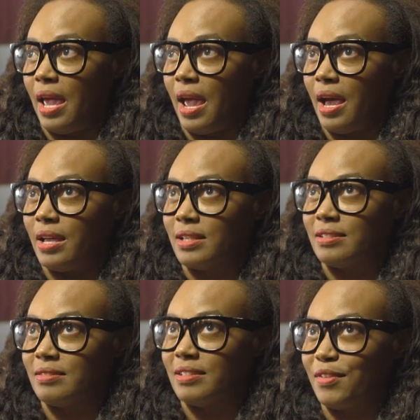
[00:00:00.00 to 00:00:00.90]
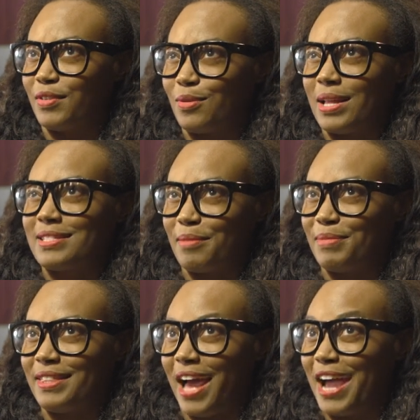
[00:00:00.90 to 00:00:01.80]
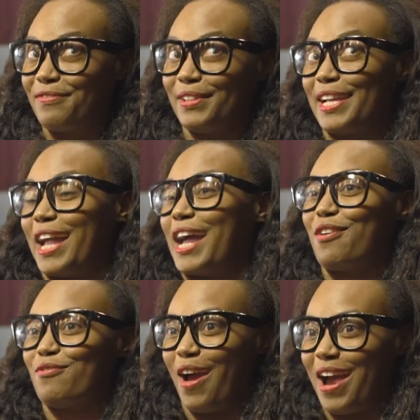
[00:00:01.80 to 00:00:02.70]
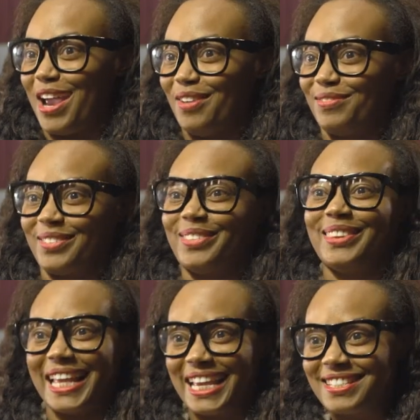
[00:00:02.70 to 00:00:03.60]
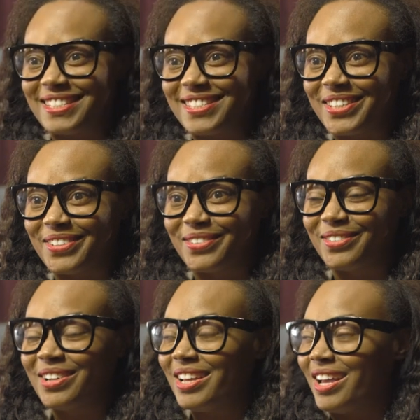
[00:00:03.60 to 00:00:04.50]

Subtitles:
And even though that's something that I feel like I arrived late to,